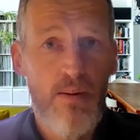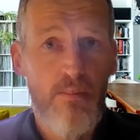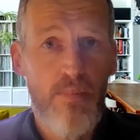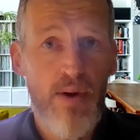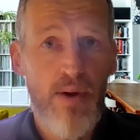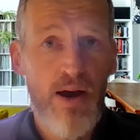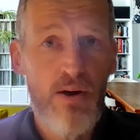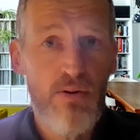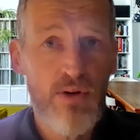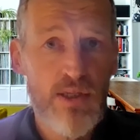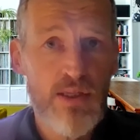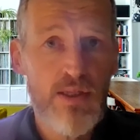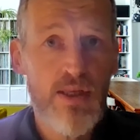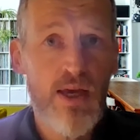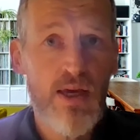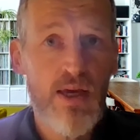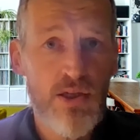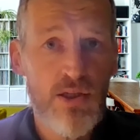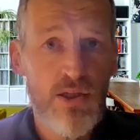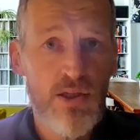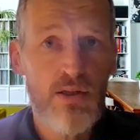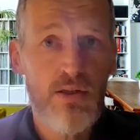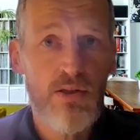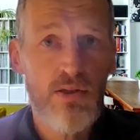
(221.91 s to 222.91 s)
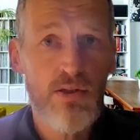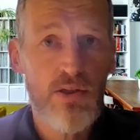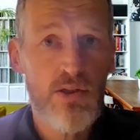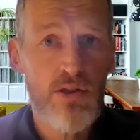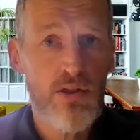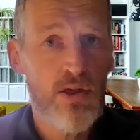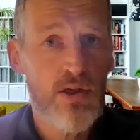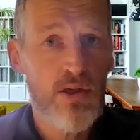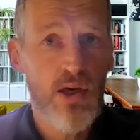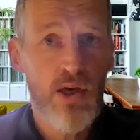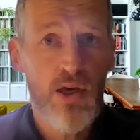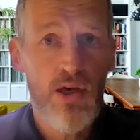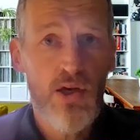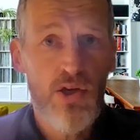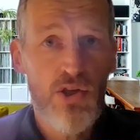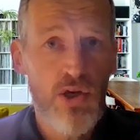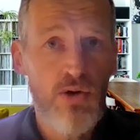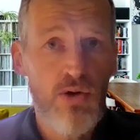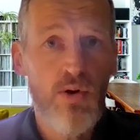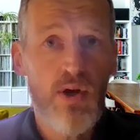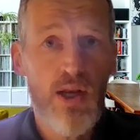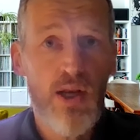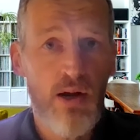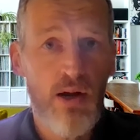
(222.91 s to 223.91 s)
power stations,
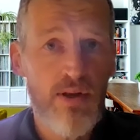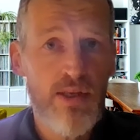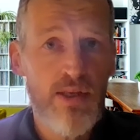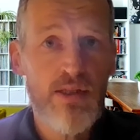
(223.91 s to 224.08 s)
nuclear